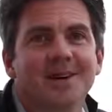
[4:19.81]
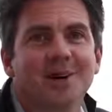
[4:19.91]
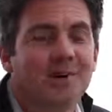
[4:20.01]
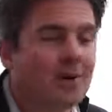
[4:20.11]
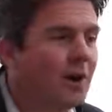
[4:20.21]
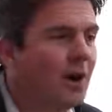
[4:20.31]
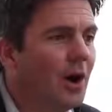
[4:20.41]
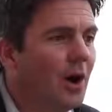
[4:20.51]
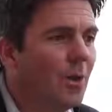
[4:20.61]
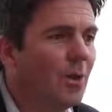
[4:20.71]
you know that
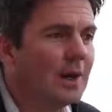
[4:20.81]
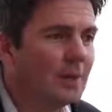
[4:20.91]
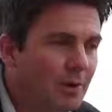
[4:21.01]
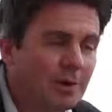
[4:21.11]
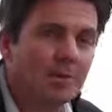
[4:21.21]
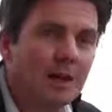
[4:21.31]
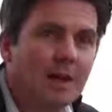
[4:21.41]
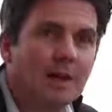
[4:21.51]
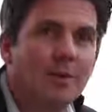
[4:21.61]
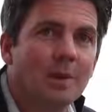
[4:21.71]
when you put your
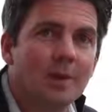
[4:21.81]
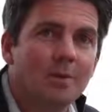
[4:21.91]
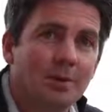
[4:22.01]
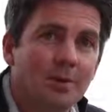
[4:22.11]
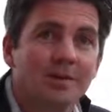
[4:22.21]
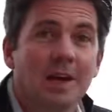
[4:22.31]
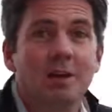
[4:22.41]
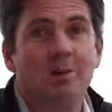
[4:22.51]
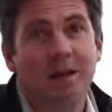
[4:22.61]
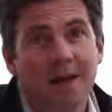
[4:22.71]
money in or when you
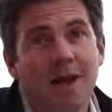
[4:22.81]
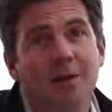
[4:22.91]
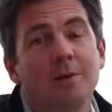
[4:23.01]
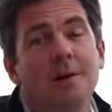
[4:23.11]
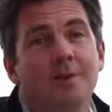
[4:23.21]
take your money out,